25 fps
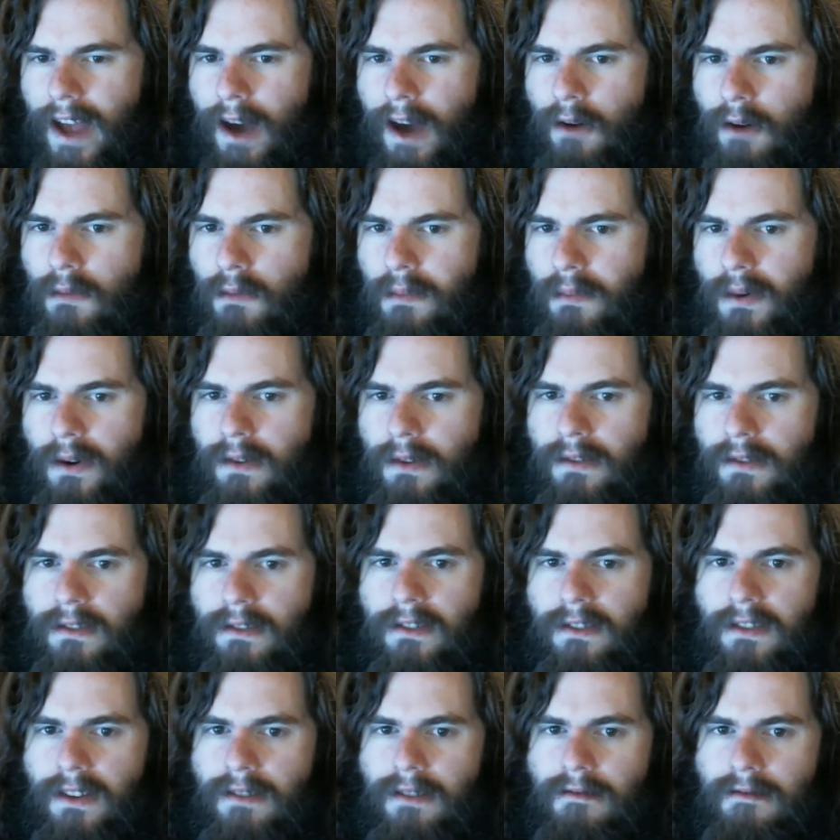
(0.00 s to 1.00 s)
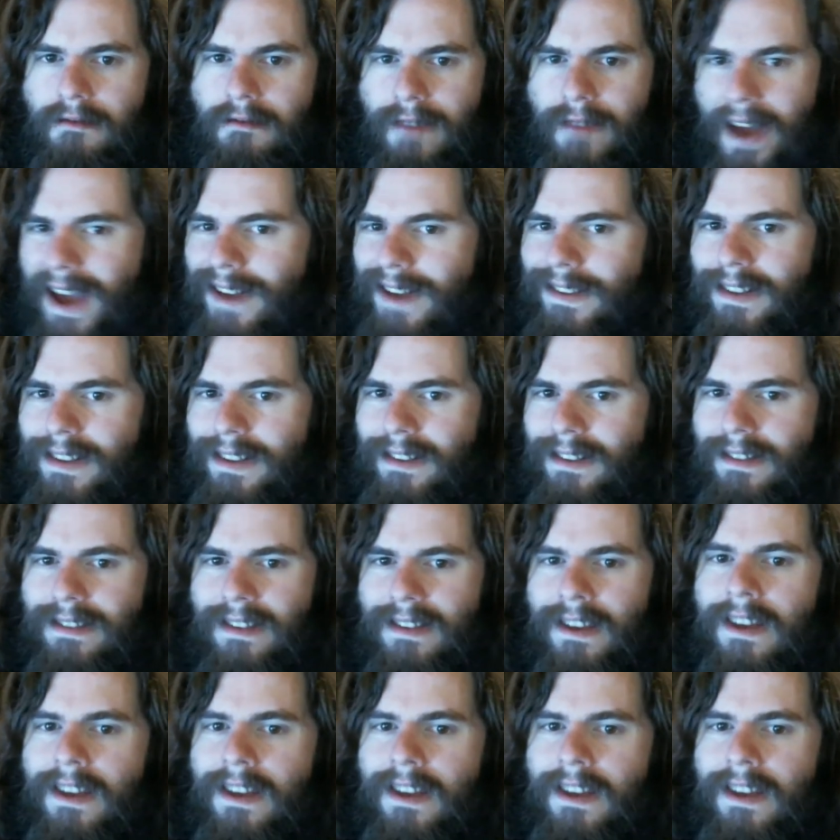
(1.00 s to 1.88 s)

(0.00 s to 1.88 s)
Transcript: outbursts and violence